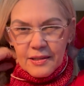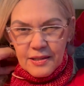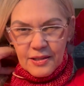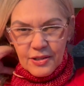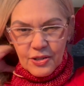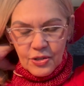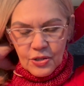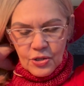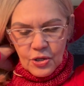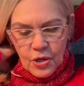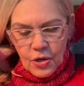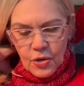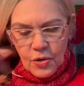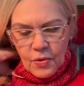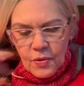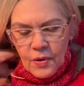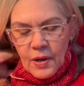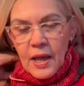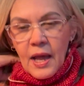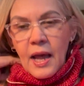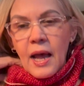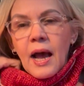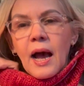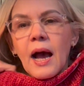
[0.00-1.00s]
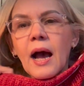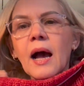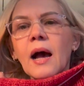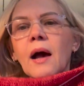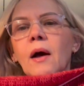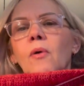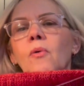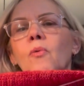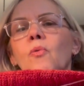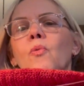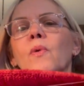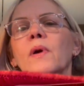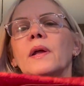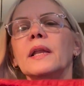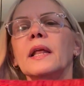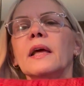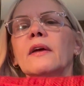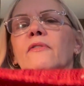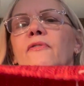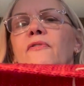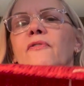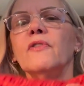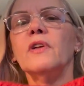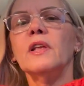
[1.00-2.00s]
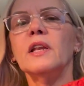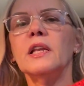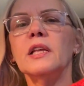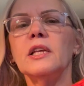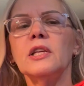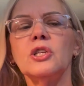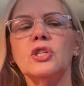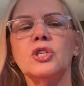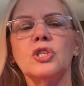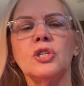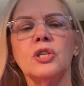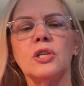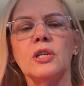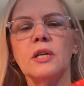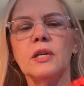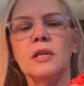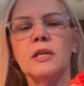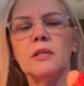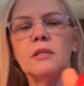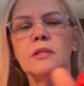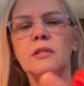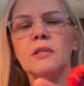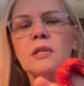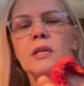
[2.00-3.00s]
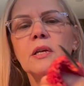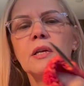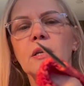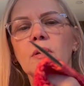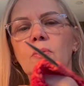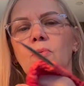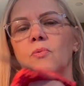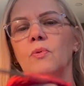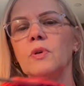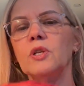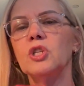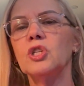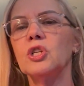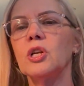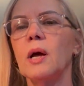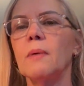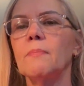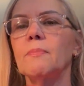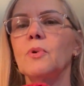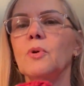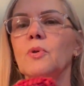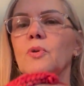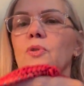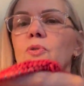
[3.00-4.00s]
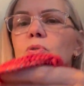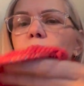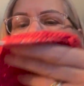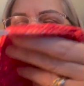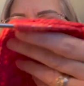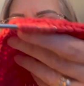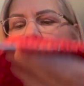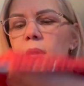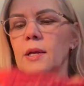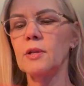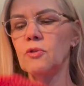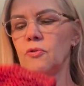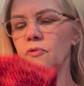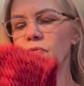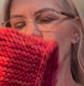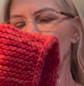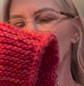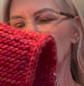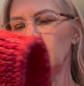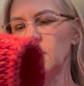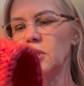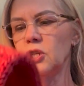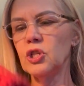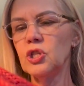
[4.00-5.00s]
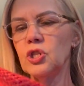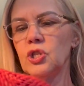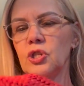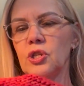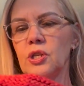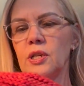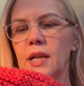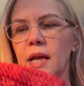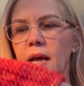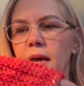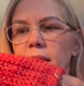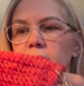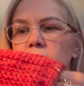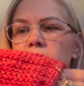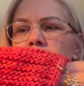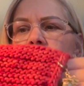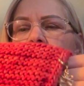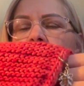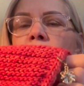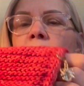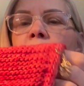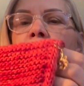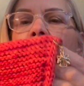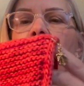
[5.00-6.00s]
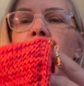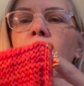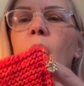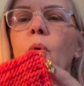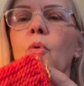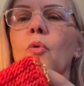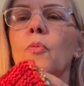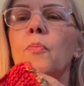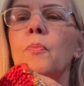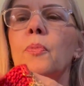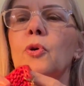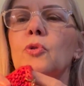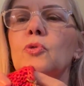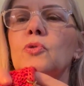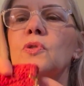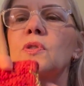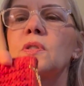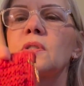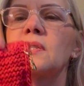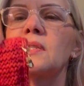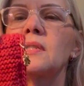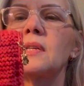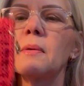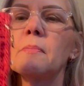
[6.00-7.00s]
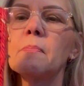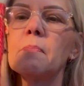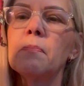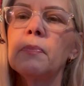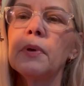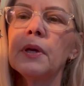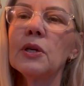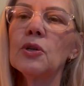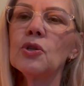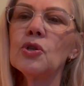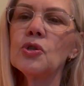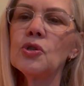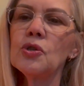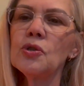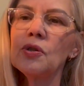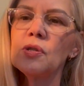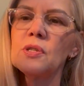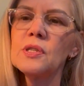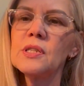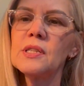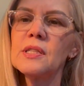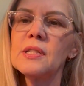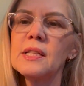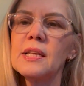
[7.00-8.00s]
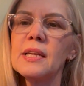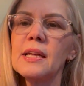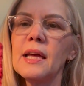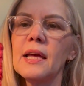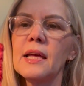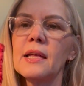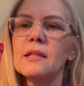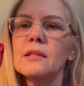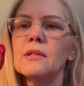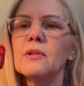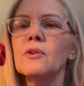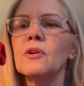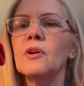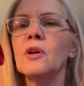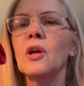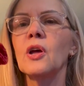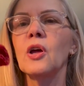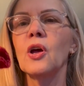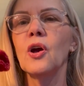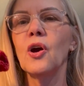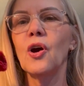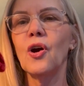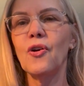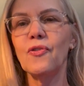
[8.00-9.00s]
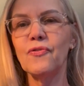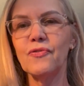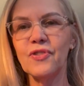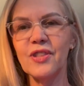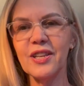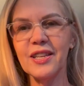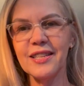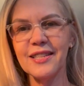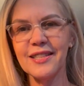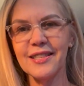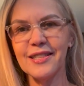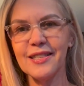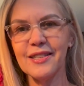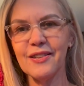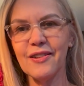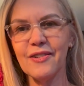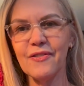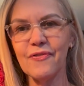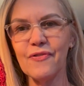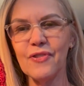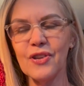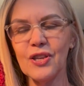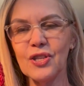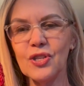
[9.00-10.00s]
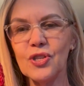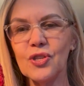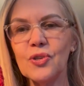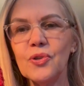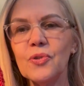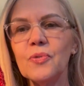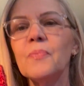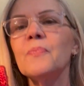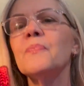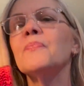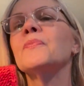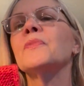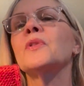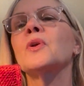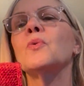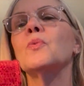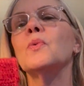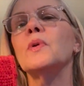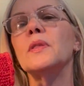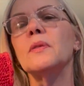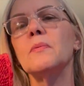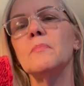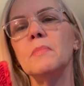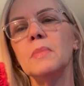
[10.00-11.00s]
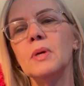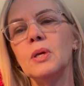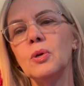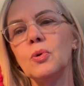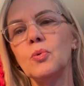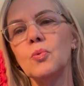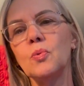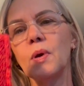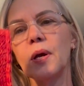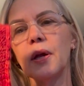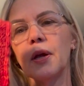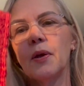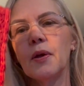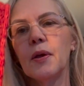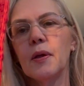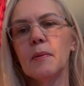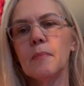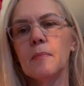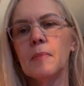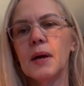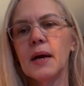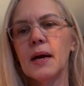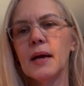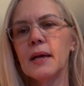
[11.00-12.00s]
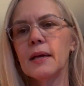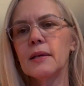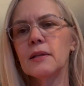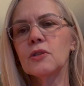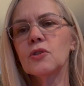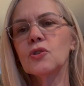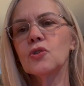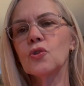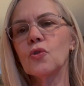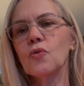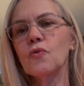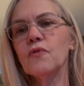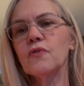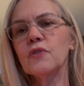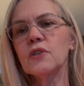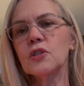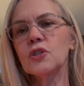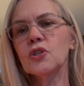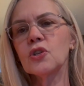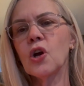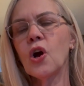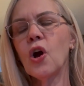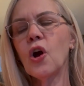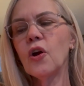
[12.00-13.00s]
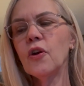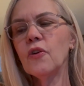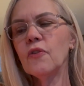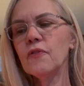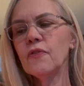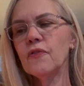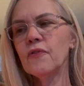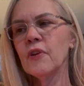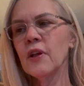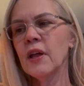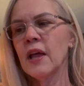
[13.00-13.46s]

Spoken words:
So when I finish it, which I'm going to try to finish tonight, I will post some pictures in the end of this video with me wearing my Sophie scarf.